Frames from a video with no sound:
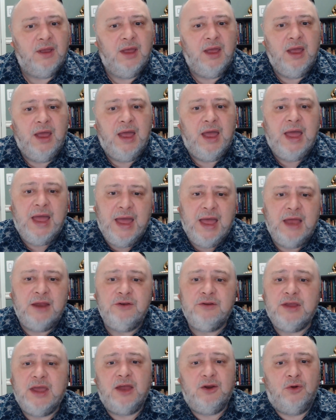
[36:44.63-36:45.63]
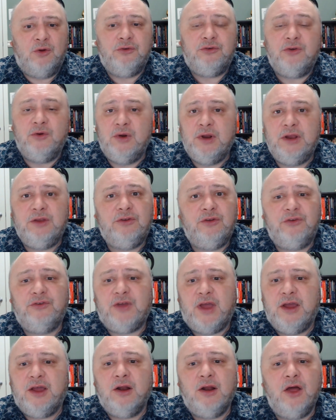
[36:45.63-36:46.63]
and can also lead to
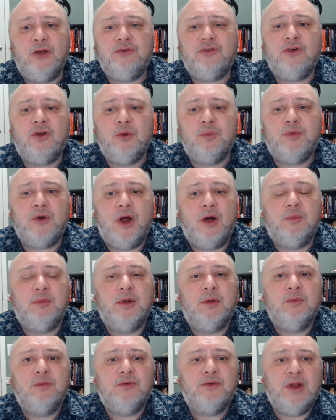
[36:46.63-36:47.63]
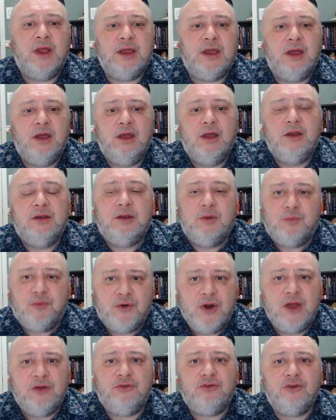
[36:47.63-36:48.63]
psychological problems like
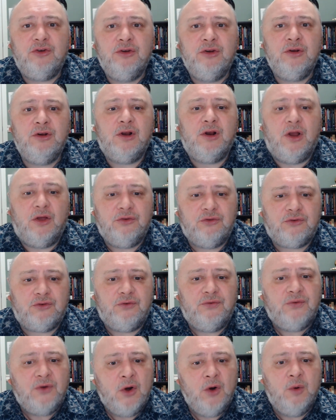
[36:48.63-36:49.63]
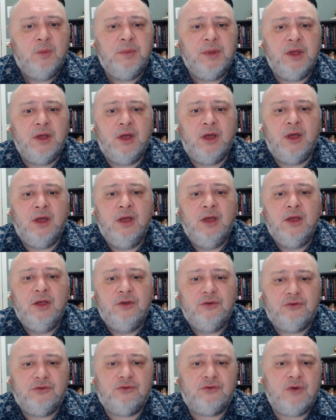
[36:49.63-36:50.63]
depression, claustrophobia,
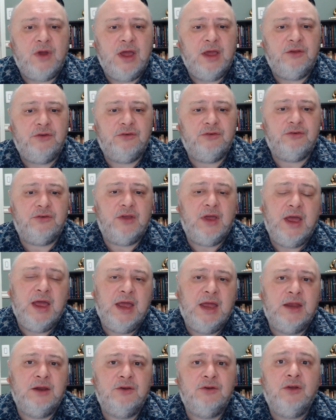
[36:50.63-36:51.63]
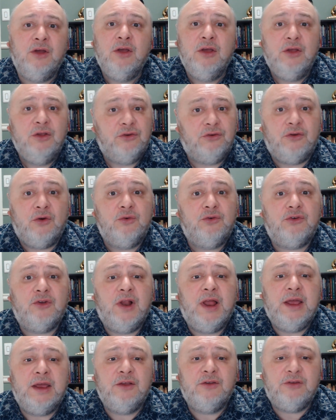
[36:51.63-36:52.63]
stress, and social
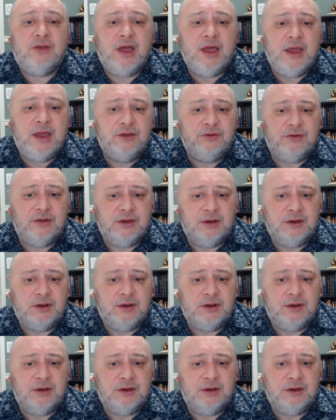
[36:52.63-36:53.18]
anxiety.